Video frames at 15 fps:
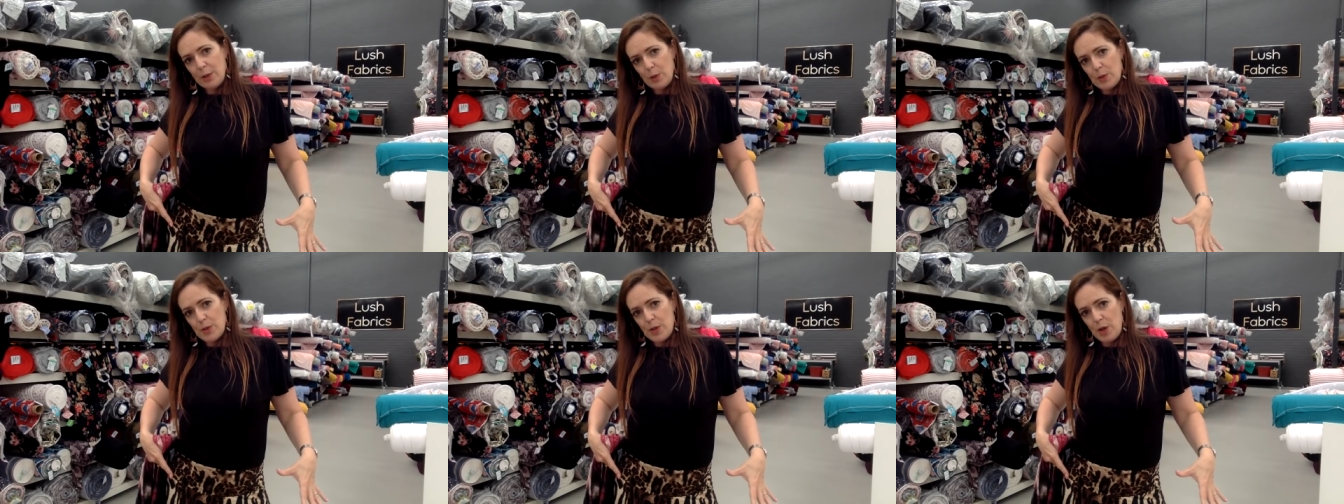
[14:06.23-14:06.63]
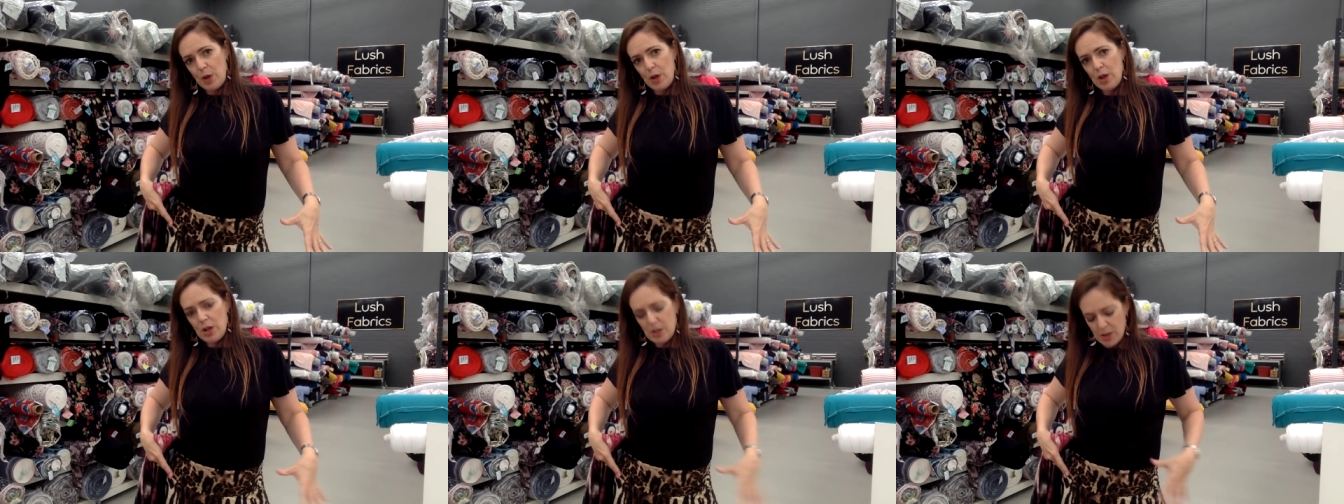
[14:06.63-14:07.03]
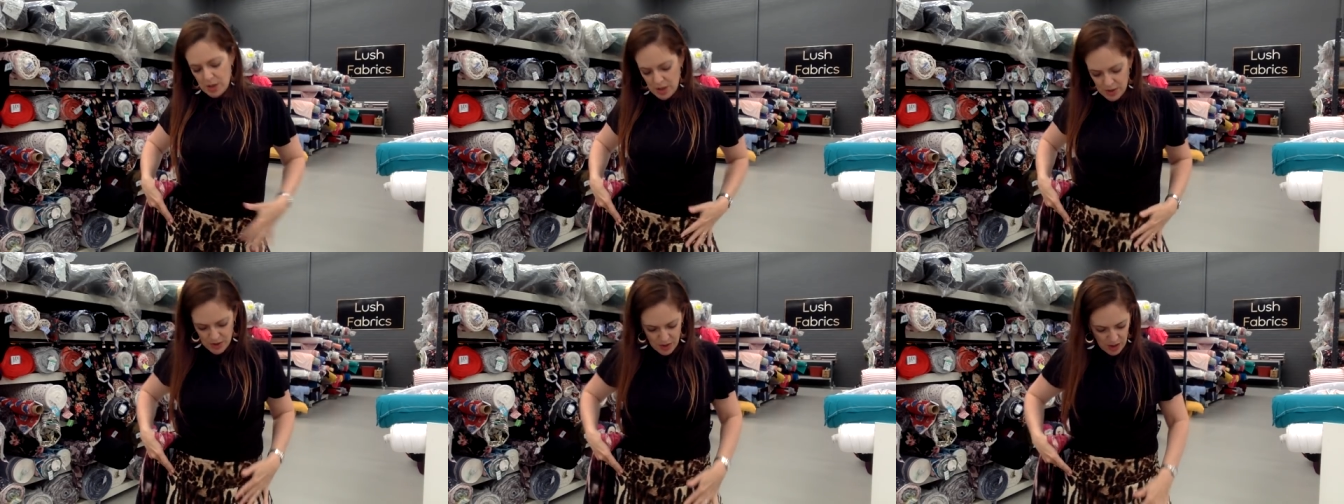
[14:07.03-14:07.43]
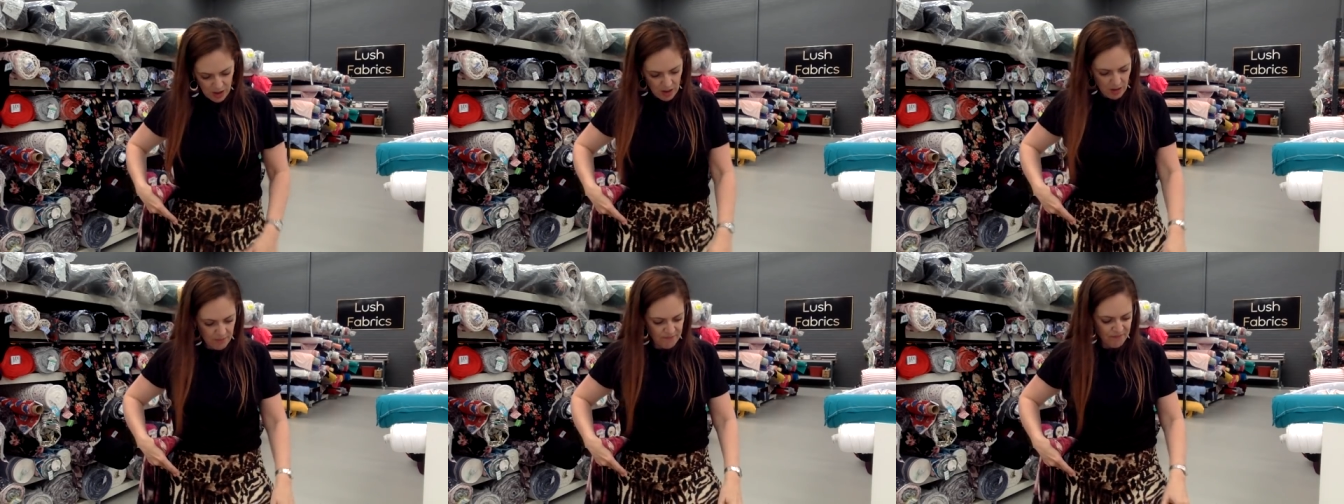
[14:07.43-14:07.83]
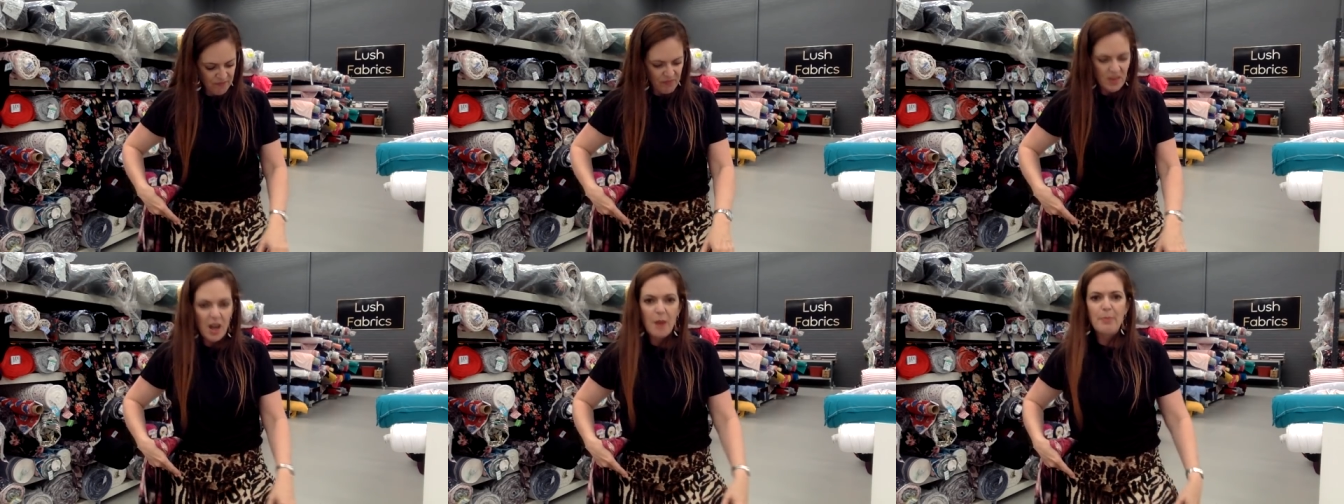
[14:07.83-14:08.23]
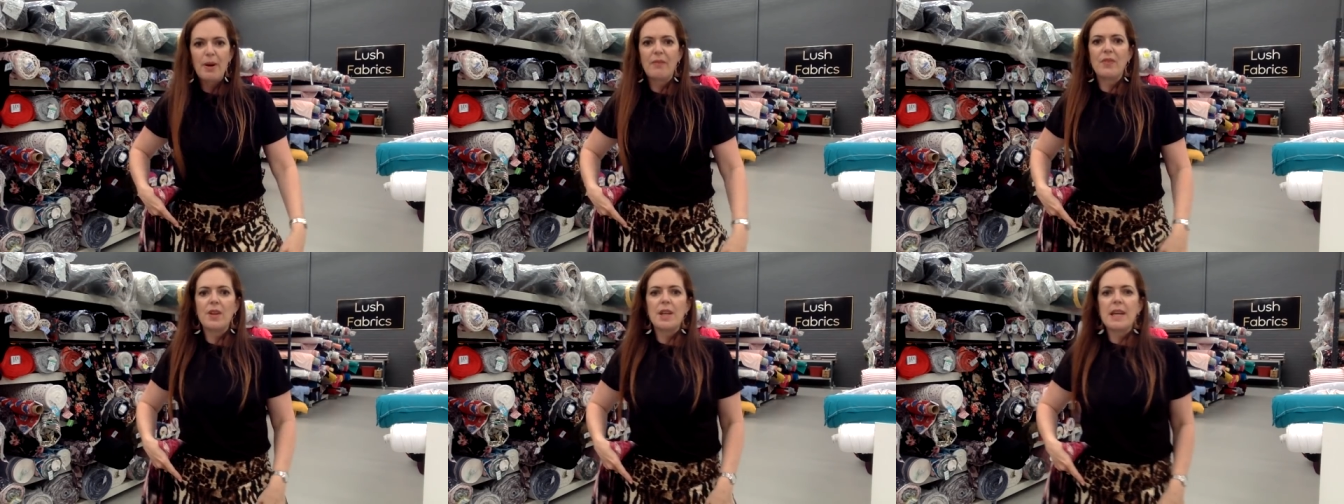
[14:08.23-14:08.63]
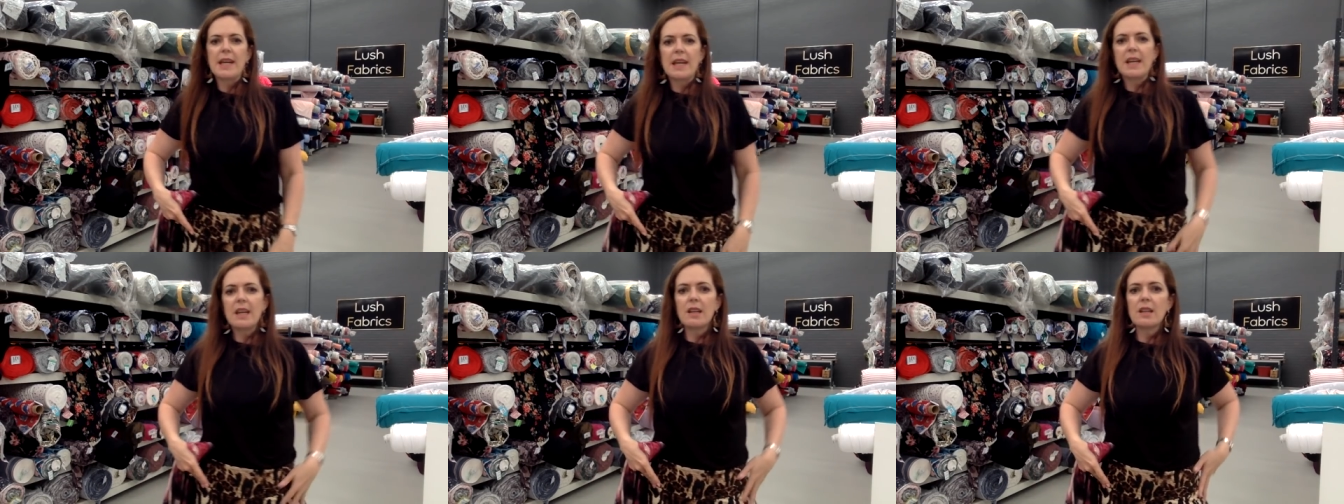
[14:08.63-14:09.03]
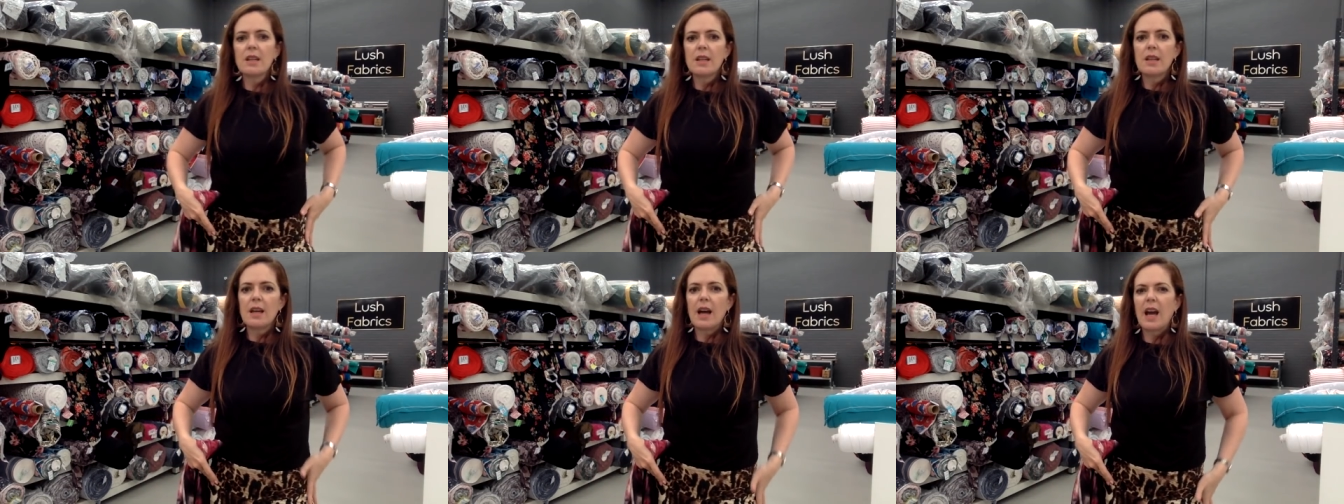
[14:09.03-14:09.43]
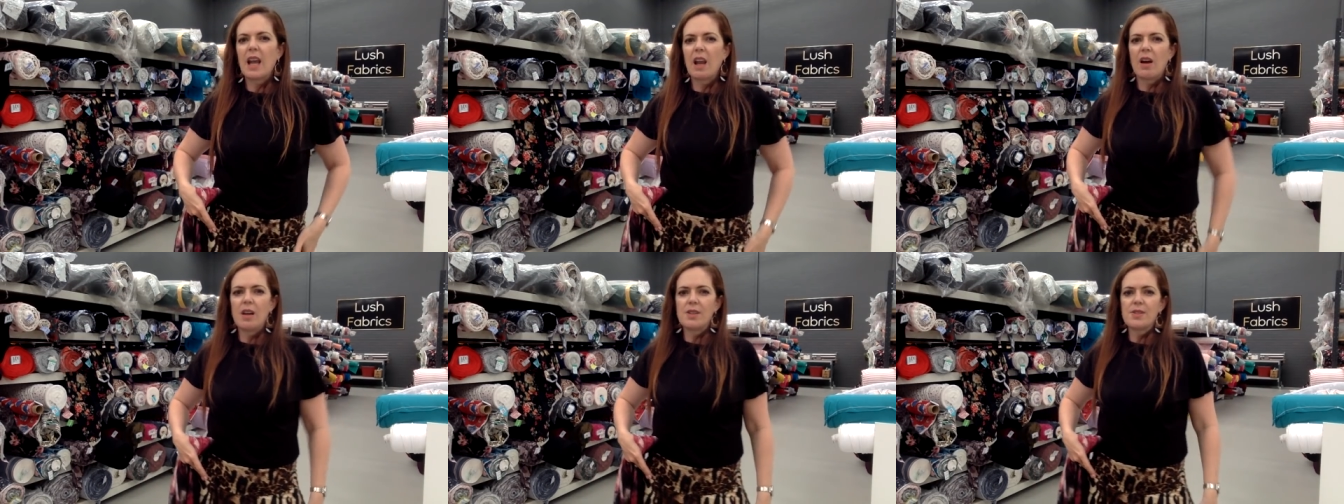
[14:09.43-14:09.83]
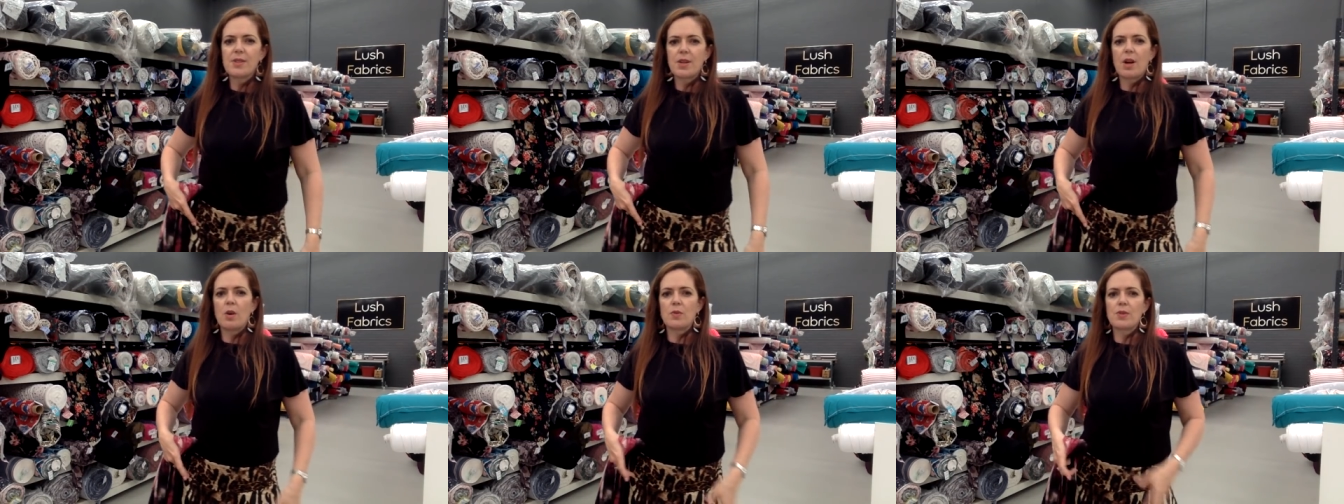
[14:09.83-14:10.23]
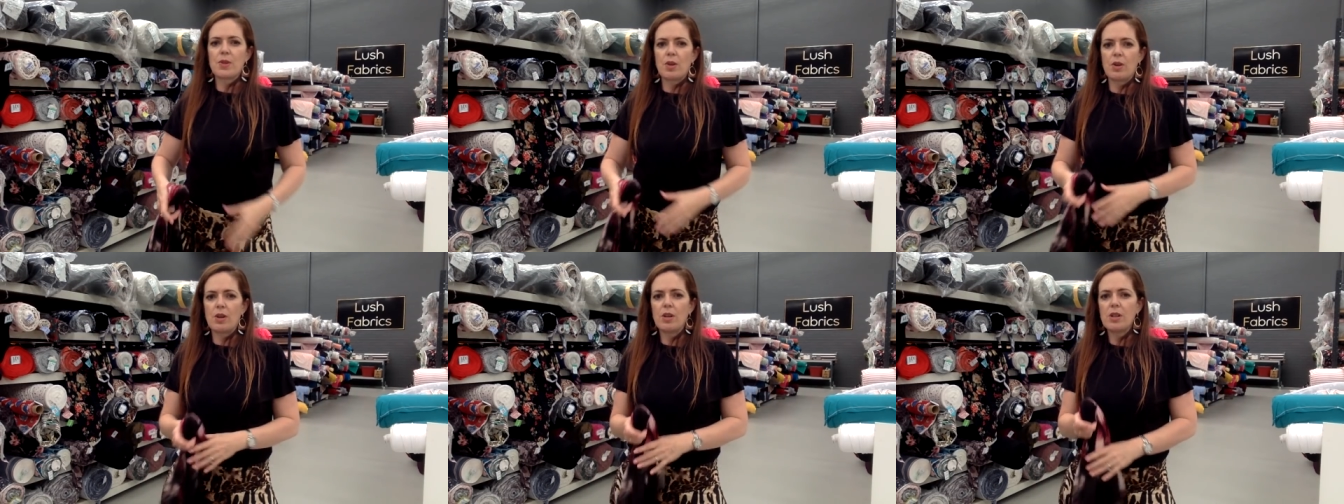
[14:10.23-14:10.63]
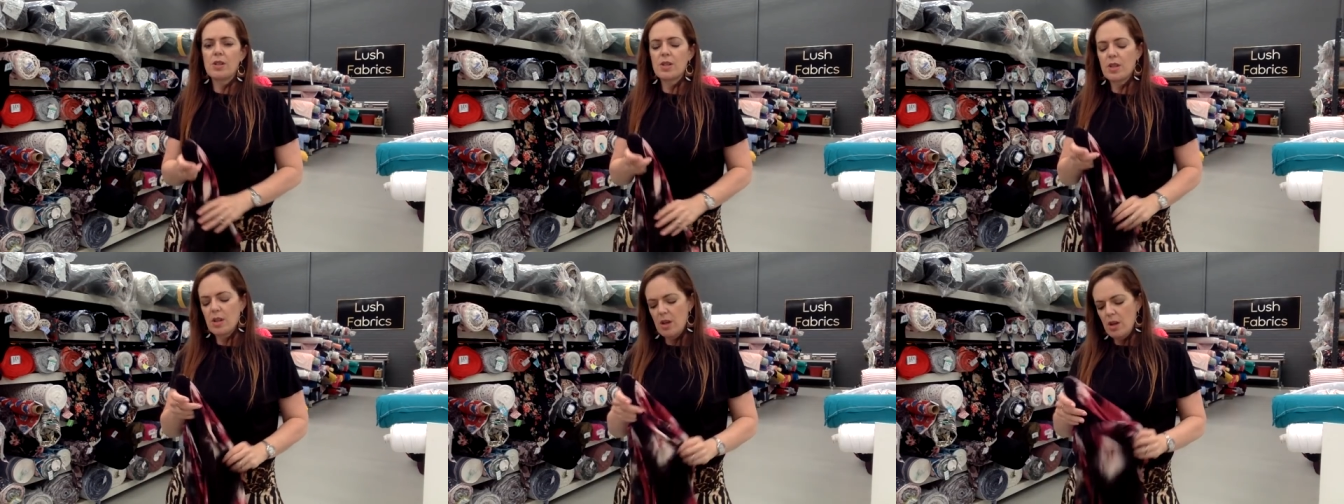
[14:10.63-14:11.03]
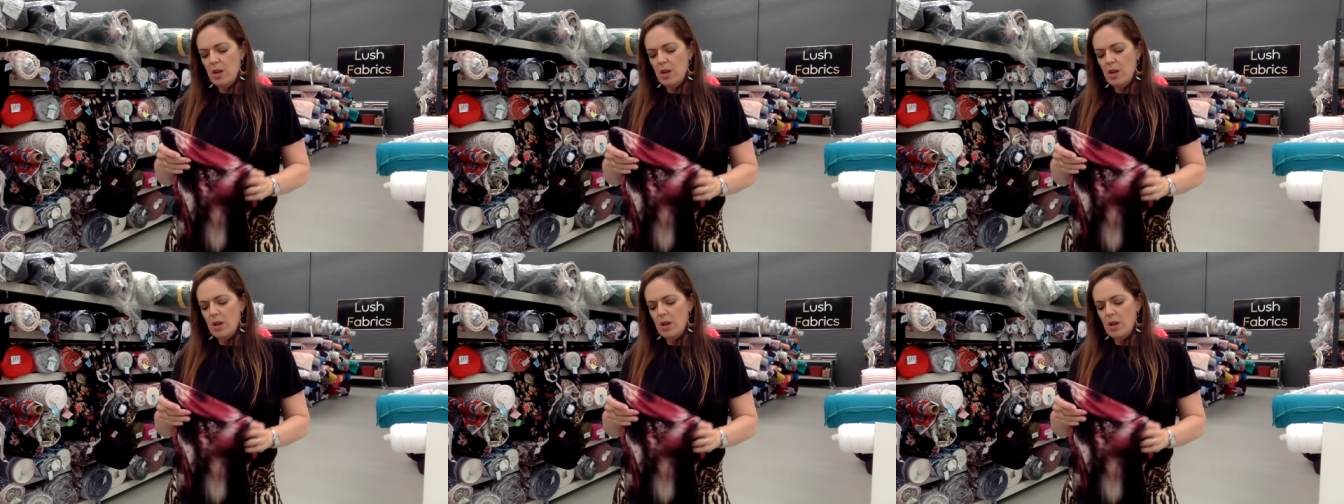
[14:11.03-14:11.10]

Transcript: little skirt, just a above the knee A-line style skirt.